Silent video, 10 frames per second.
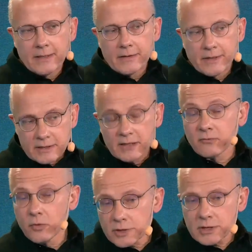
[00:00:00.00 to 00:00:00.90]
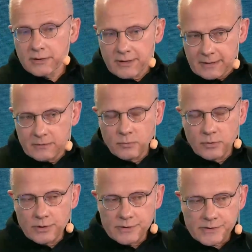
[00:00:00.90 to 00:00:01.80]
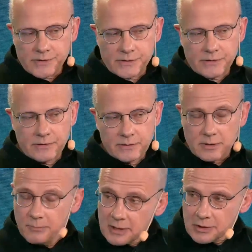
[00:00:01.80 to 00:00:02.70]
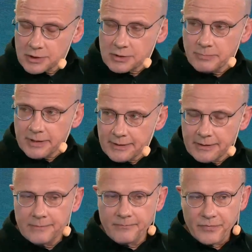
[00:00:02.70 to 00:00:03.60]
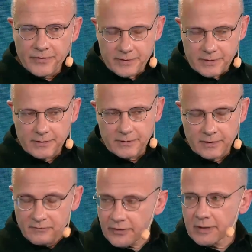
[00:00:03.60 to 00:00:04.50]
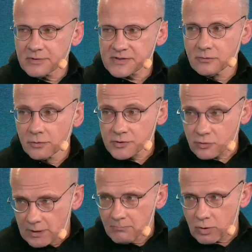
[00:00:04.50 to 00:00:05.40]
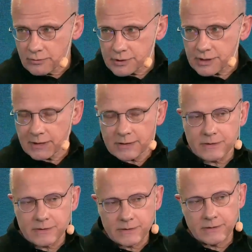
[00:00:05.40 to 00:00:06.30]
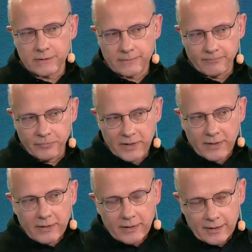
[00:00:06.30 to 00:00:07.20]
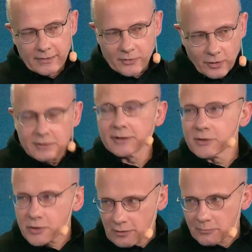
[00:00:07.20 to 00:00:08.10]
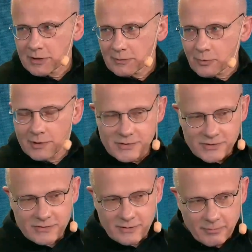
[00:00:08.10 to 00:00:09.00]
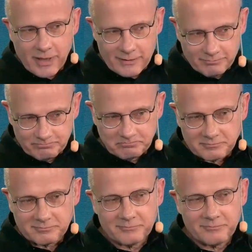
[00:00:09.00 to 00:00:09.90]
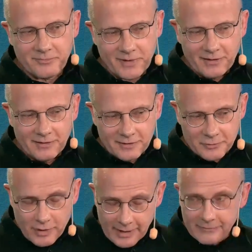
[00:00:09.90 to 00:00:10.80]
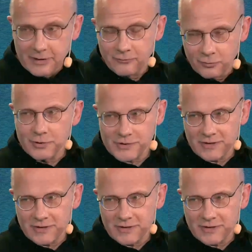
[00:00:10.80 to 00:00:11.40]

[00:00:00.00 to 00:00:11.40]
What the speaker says: that unfortunately then was diminished by the infamous Nord Stream project. And oddly, Germany was the main driving force